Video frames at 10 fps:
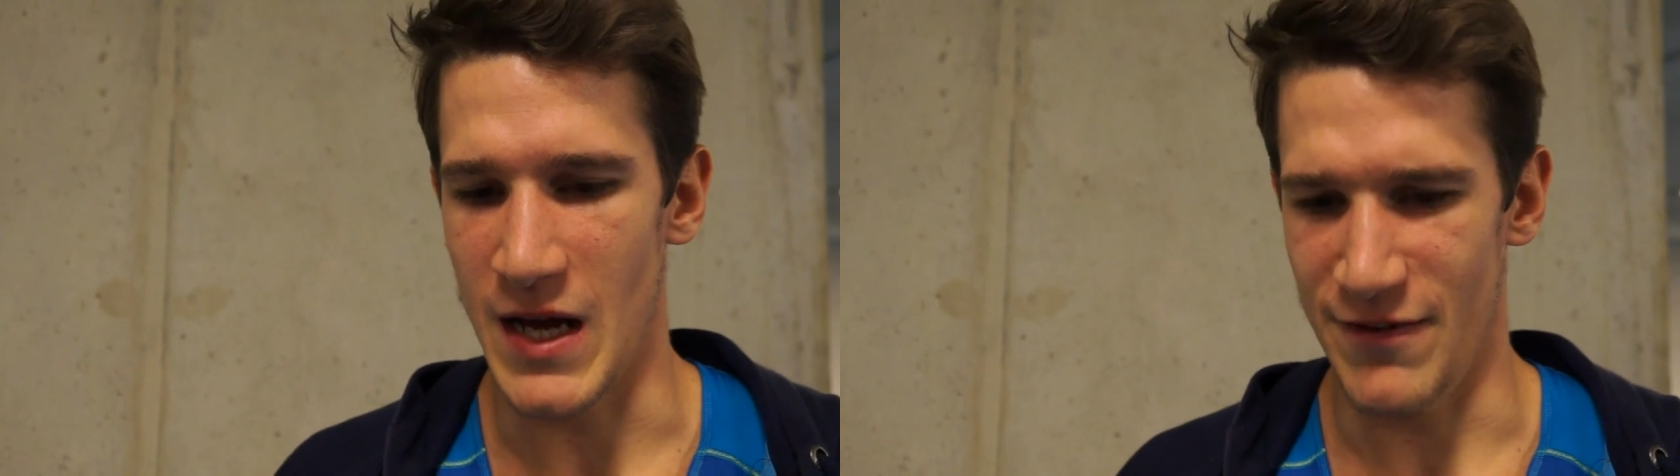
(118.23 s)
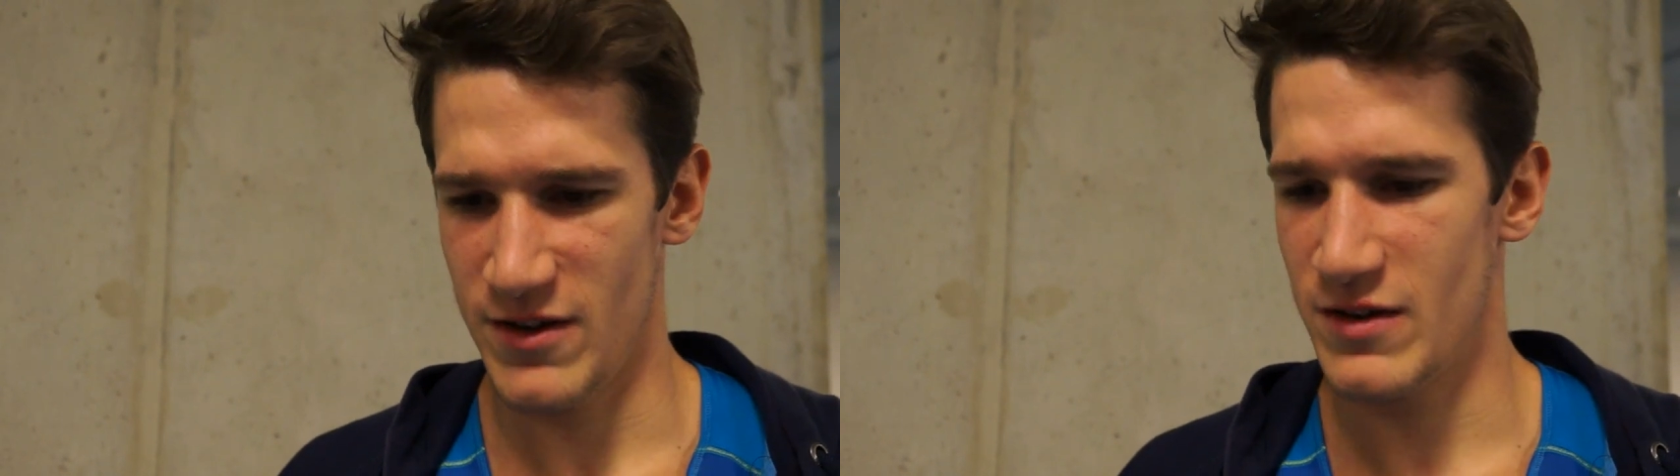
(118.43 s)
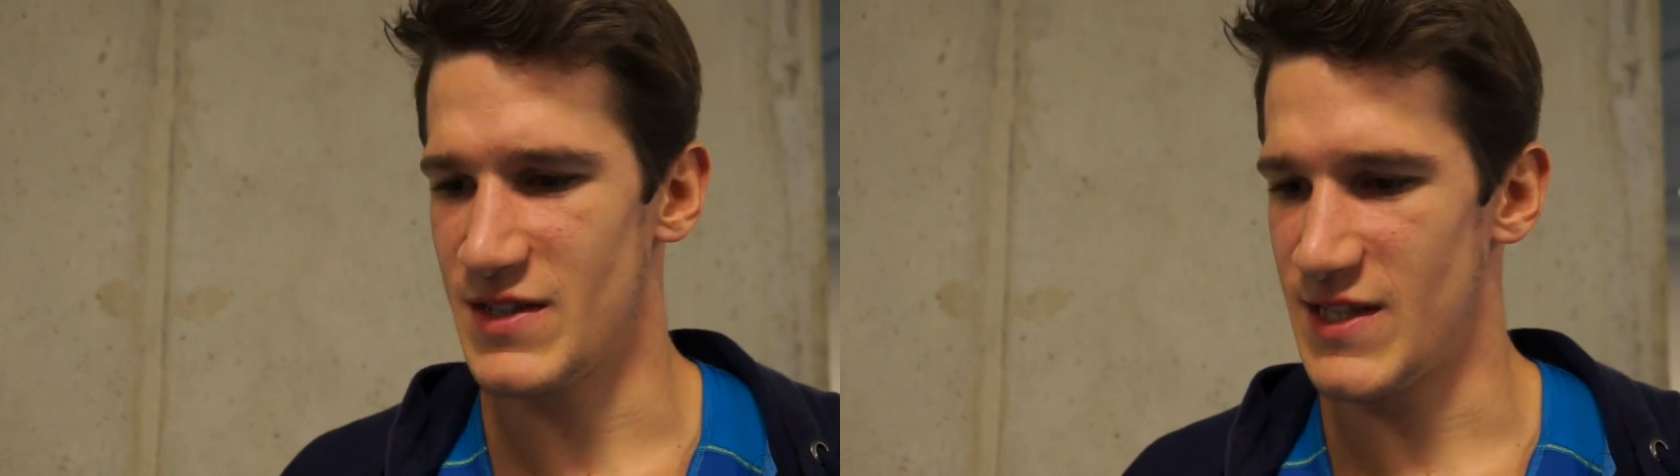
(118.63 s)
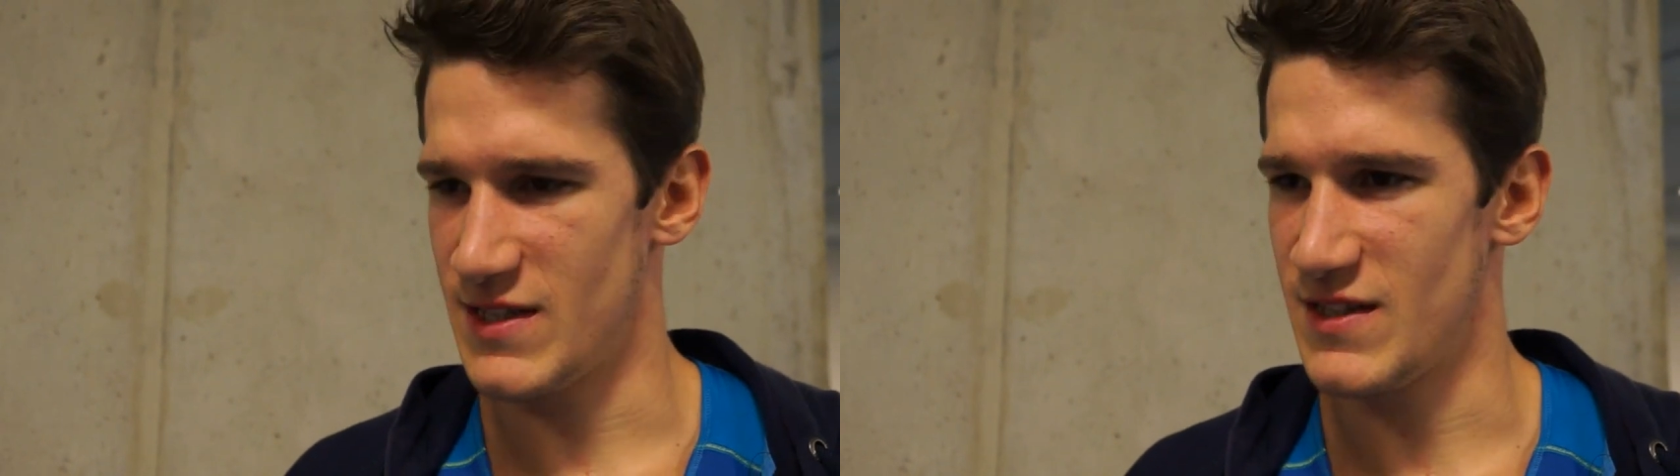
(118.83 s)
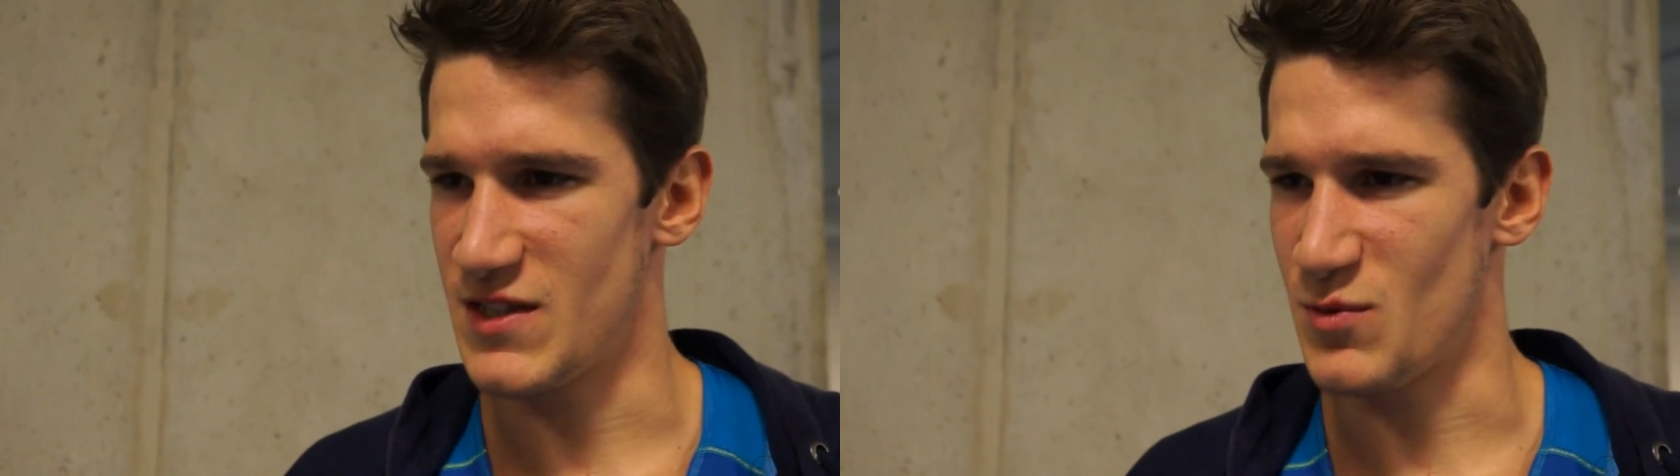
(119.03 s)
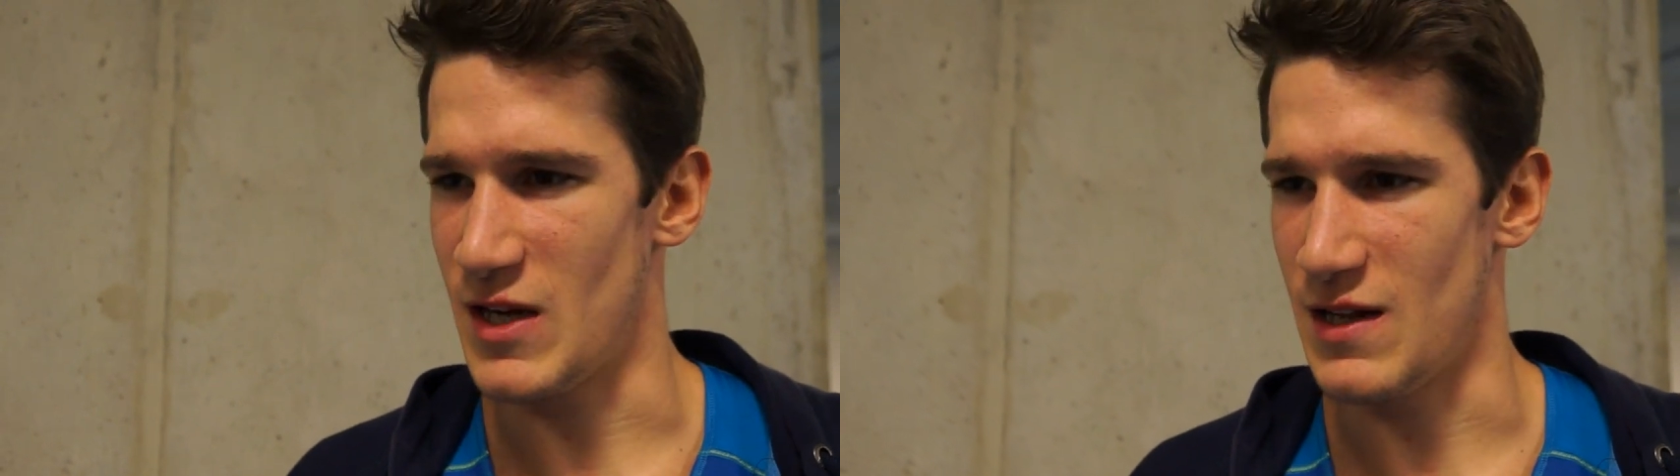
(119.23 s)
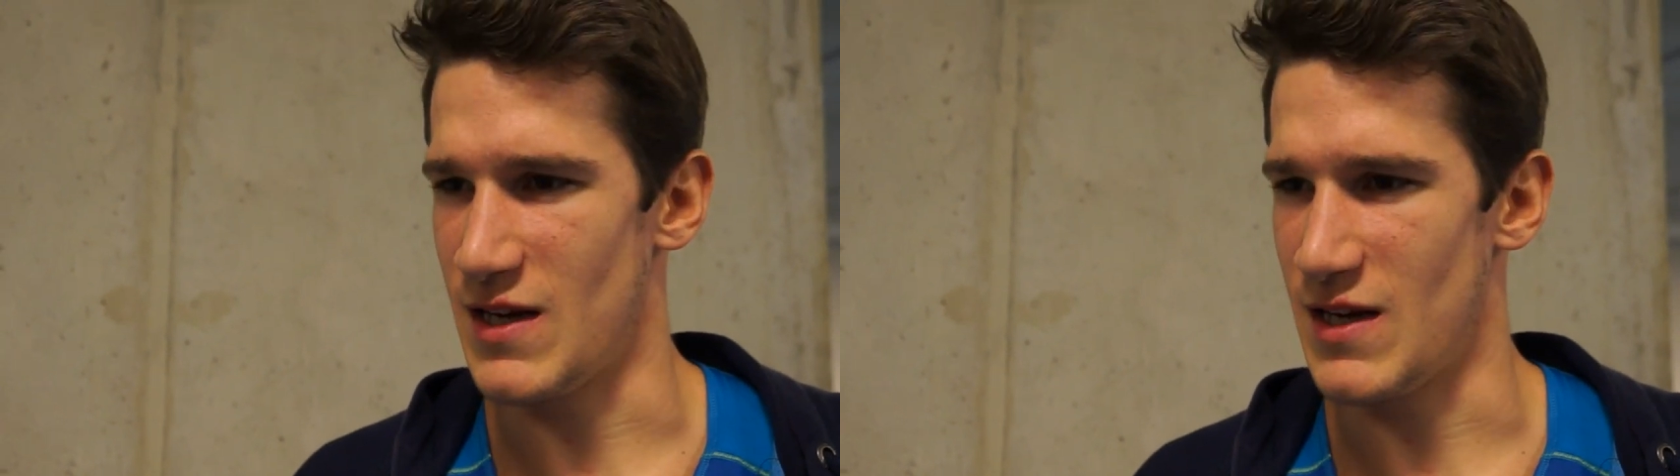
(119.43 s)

I'm very consistent as well.